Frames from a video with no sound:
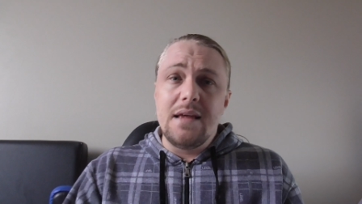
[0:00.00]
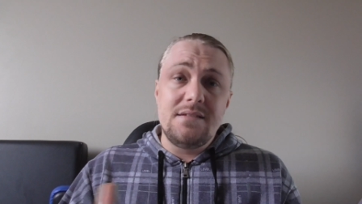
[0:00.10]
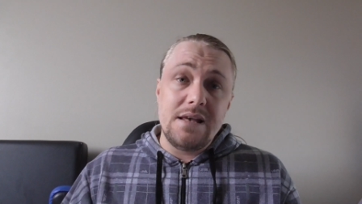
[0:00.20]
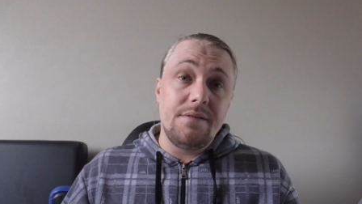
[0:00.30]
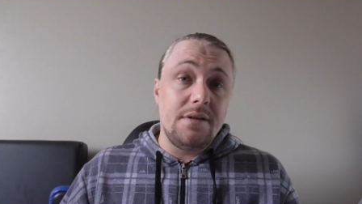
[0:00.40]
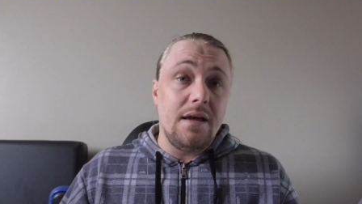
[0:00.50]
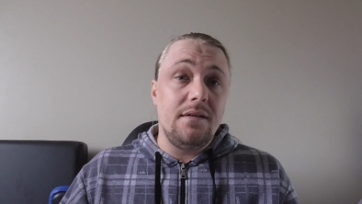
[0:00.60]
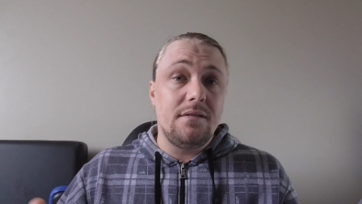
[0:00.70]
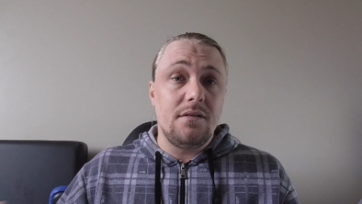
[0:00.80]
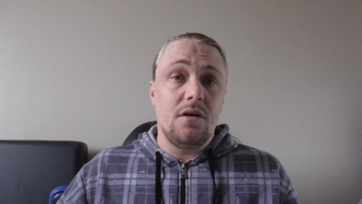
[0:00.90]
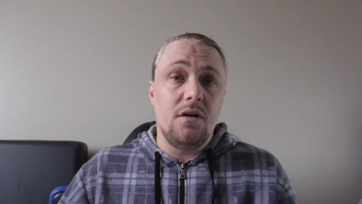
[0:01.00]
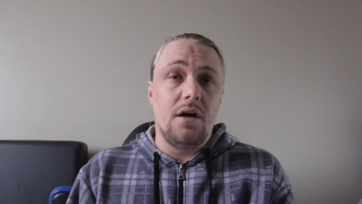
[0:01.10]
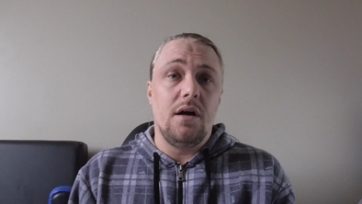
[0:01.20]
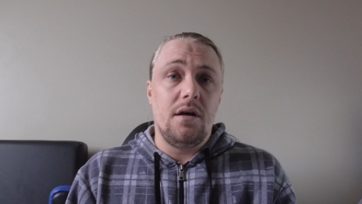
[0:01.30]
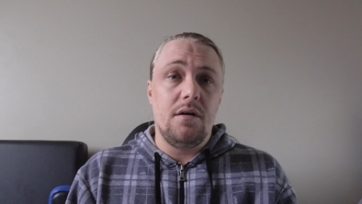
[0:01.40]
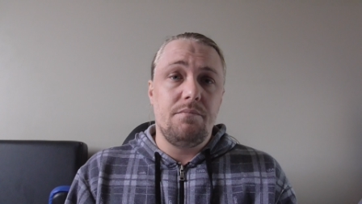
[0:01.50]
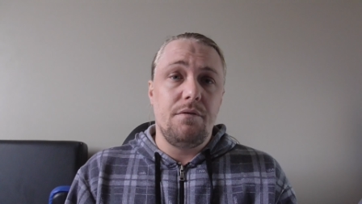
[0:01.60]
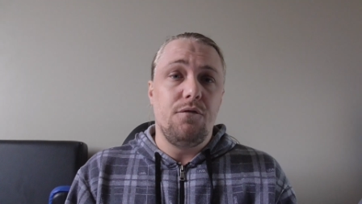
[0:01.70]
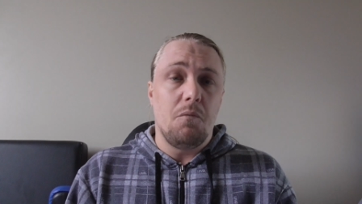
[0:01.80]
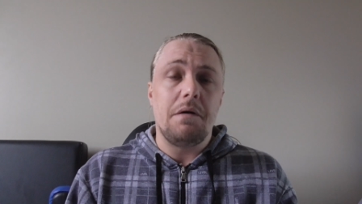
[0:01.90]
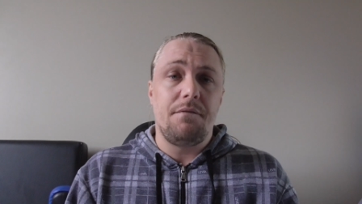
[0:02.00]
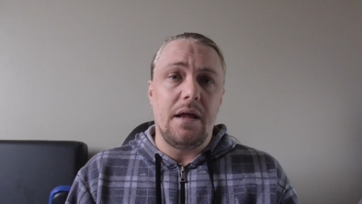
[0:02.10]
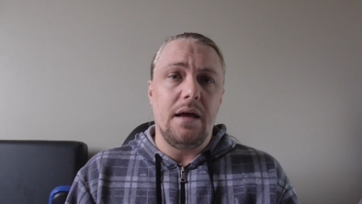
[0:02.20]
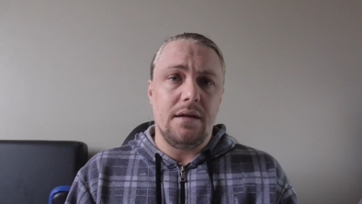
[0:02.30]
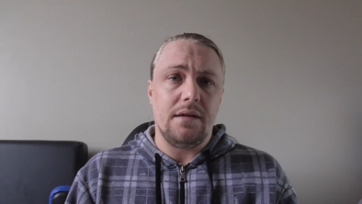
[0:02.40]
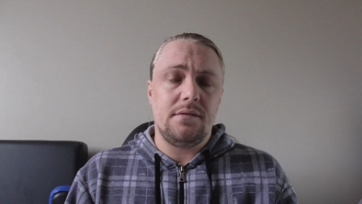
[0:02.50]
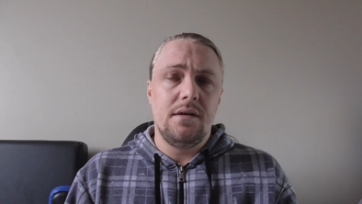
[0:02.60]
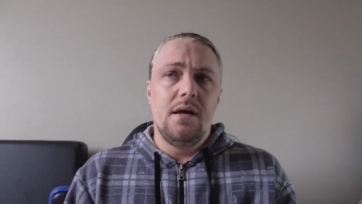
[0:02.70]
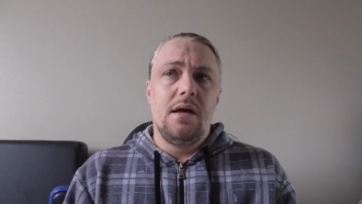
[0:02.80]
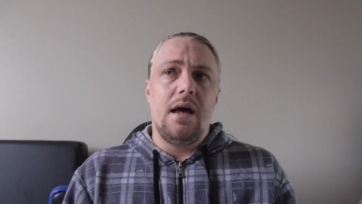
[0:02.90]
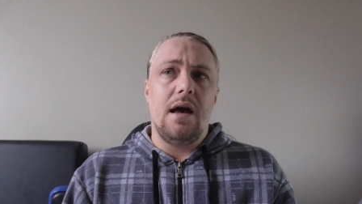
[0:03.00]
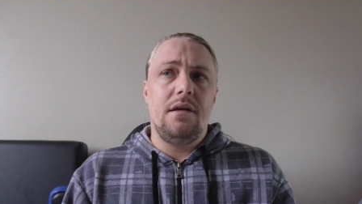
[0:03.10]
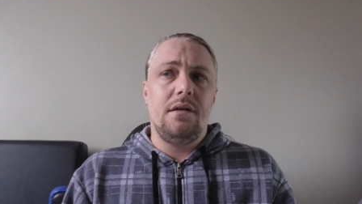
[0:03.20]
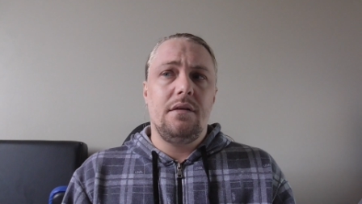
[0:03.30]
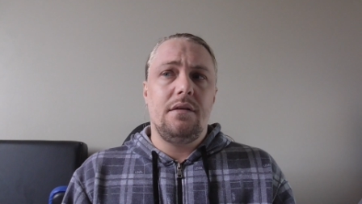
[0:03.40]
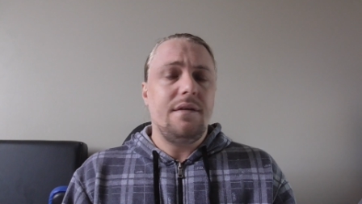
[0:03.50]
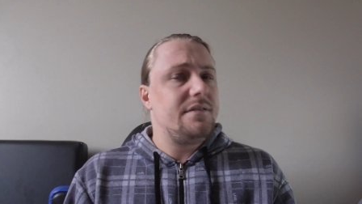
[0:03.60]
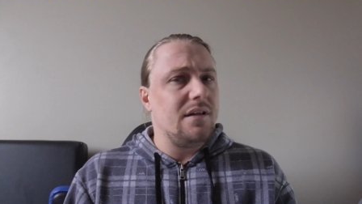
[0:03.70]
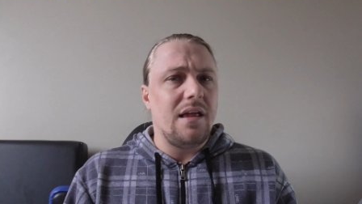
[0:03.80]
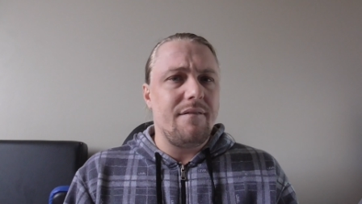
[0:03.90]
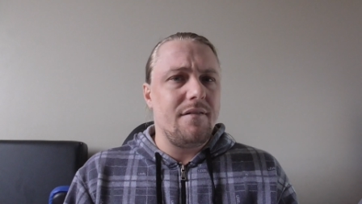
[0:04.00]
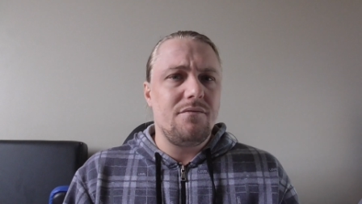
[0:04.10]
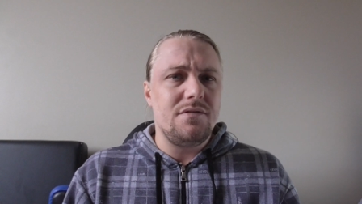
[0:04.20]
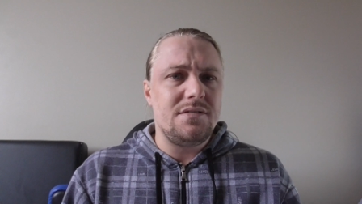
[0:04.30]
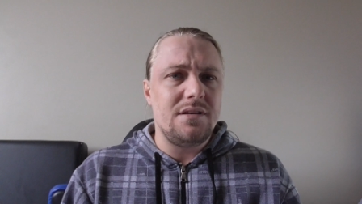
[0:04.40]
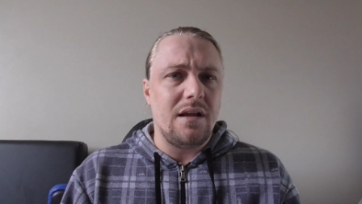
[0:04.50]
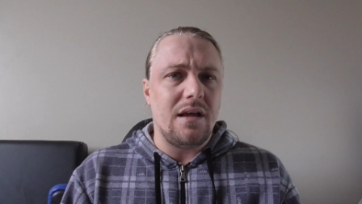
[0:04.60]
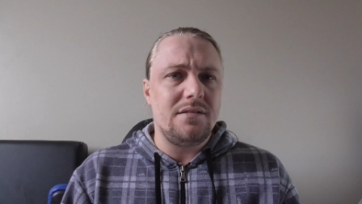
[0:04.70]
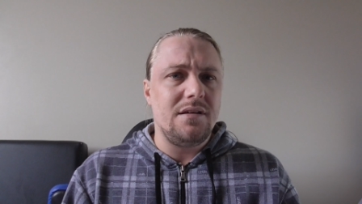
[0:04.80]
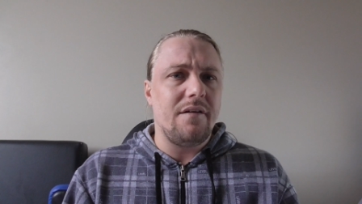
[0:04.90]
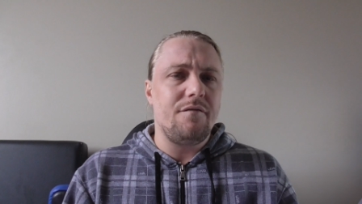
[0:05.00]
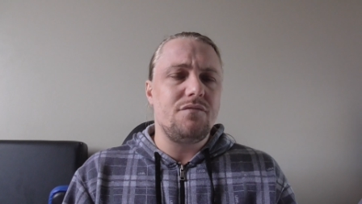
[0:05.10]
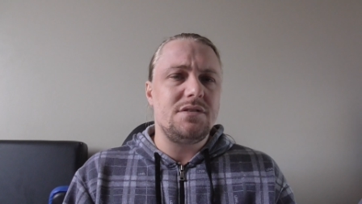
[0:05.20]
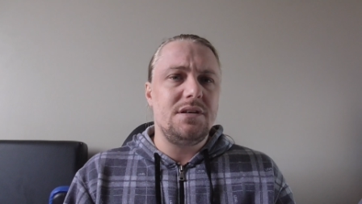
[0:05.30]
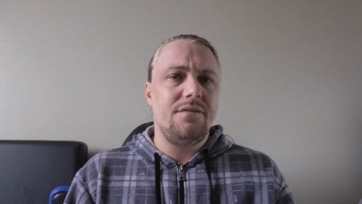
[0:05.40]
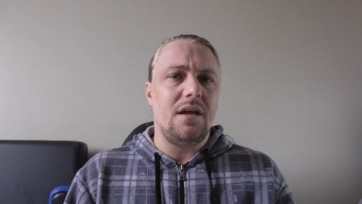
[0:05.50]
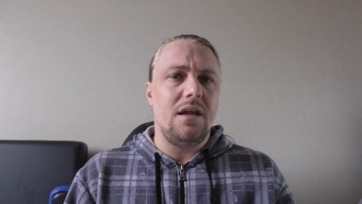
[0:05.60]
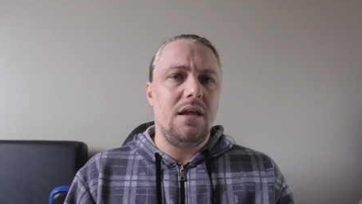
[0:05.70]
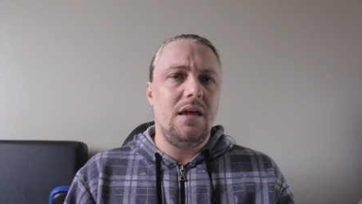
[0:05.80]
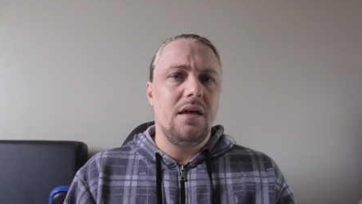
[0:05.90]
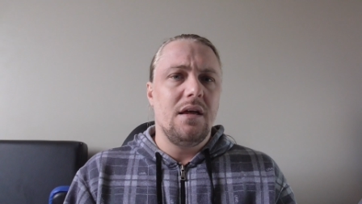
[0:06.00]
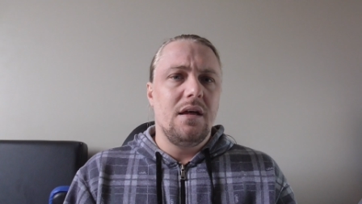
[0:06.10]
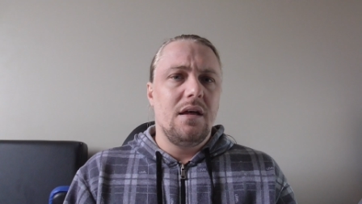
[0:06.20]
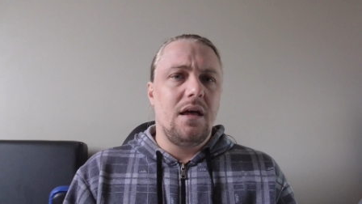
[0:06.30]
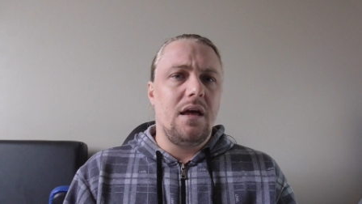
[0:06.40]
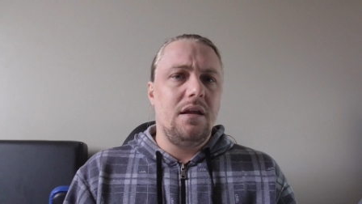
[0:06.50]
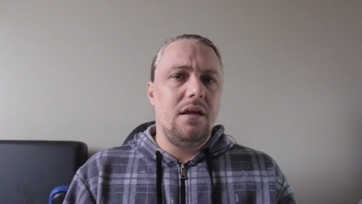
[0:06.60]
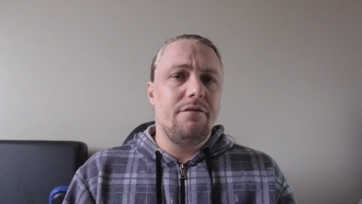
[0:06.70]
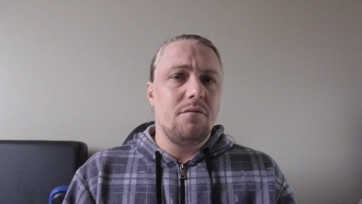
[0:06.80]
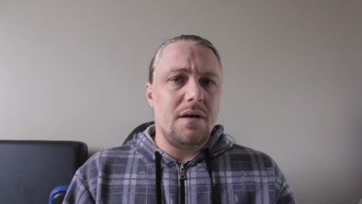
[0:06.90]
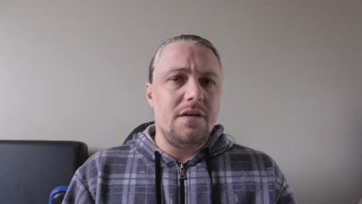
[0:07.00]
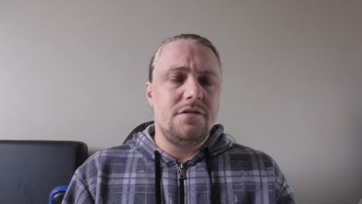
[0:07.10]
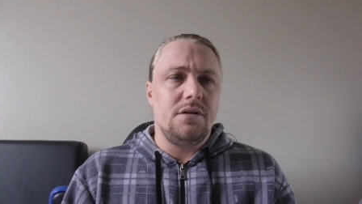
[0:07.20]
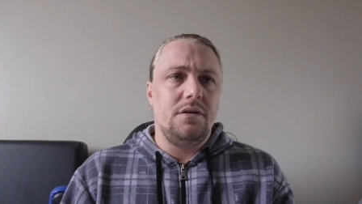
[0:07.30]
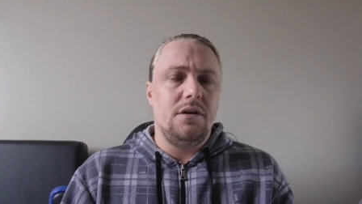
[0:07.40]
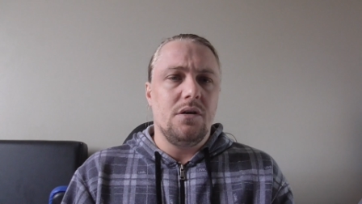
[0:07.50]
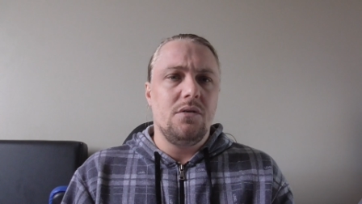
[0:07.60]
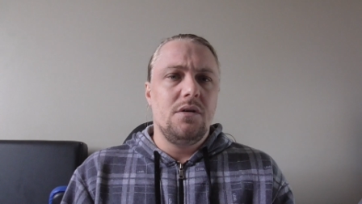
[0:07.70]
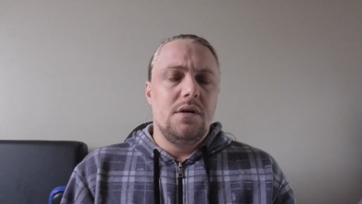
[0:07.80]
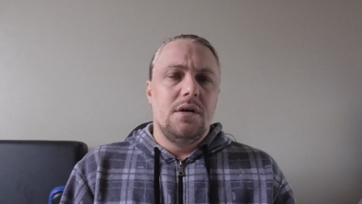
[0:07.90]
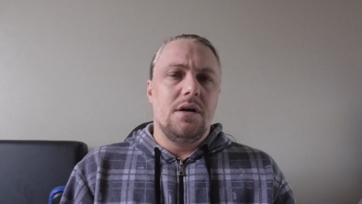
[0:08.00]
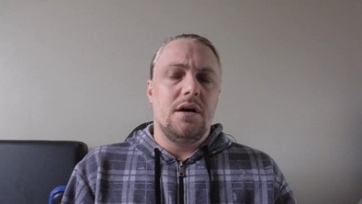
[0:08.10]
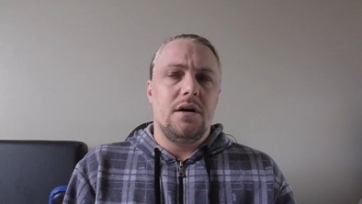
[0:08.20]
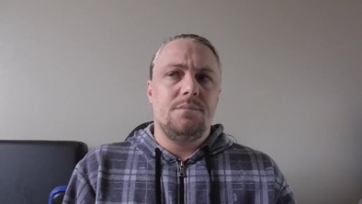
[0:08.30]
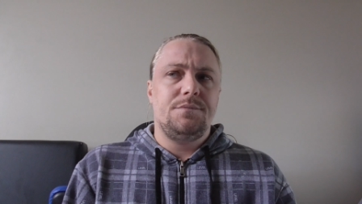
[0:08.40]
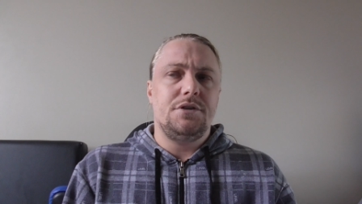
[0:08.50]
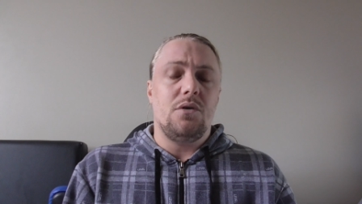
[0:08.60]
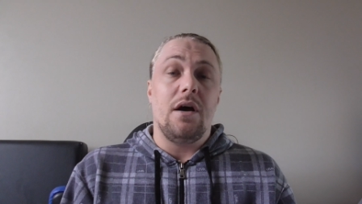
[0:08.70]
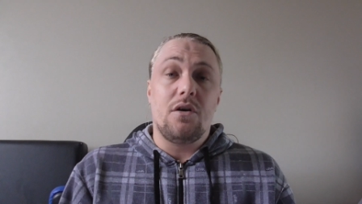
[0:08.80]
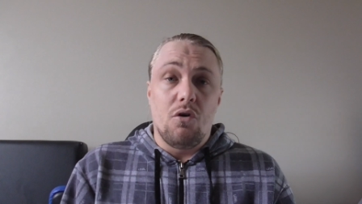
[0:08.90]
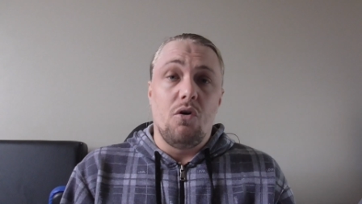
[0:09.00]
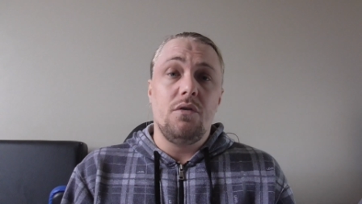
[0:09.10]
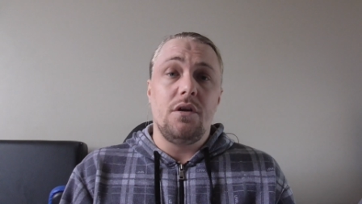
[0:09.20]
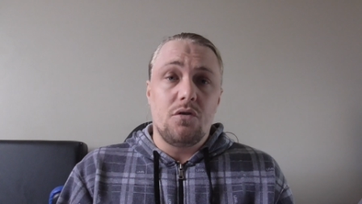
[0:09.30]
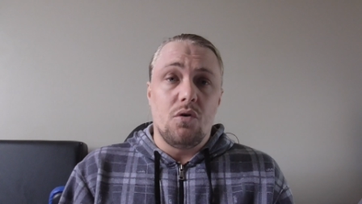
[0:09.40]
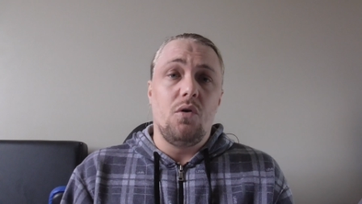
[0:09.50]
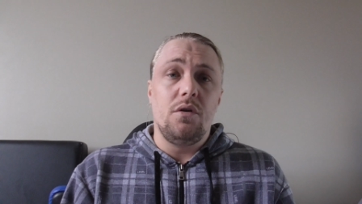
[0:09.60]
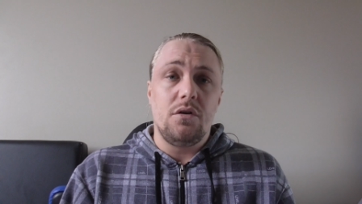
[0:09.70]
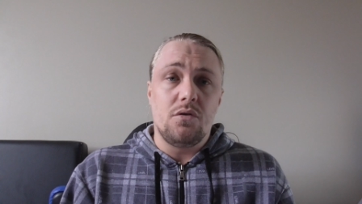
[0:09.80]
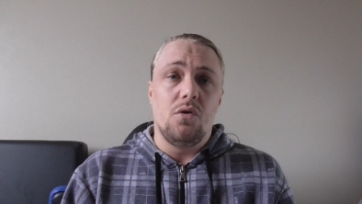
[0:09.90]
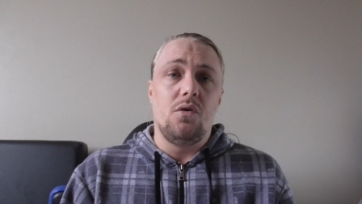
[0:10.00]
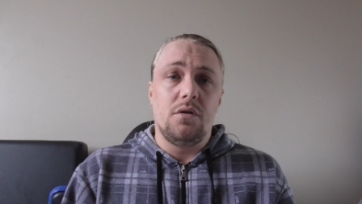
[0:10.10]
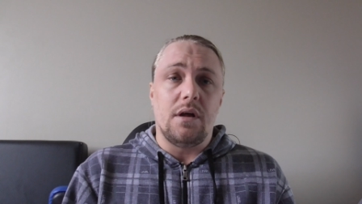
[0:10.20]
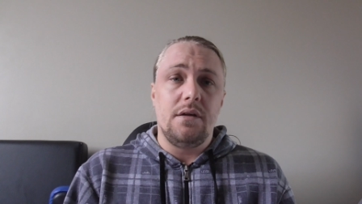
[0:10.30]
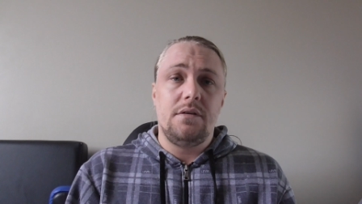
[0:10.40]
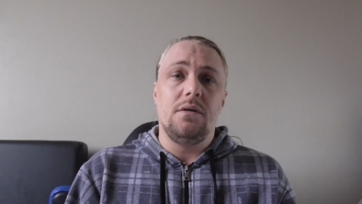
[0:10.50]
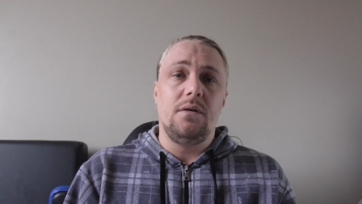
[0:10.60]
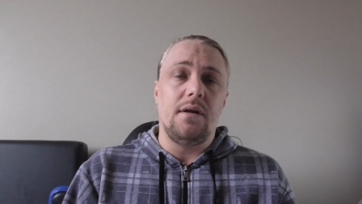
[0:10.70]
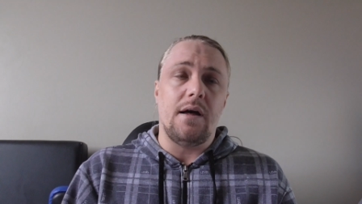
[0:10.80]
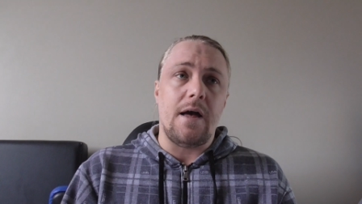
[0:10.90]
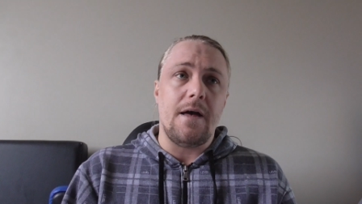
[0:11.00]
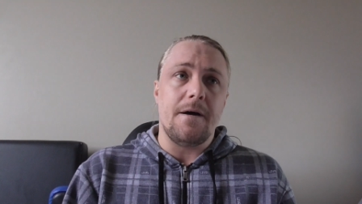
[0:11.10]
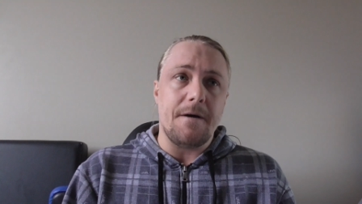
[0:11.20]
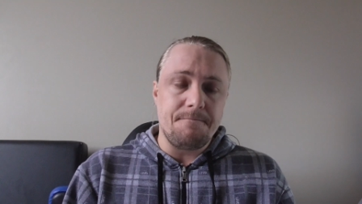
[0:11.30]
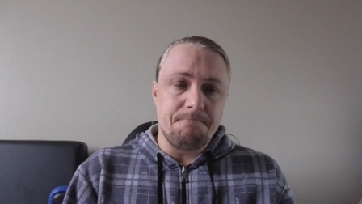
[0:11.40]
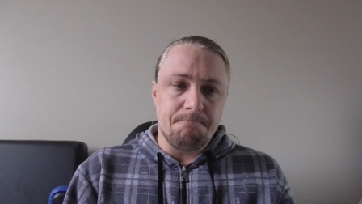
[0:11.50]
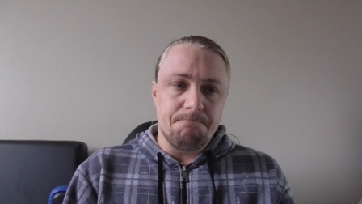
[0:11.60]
It's 7 days before my flight is, and they still haven't received any information, you know. So I called and called and called until I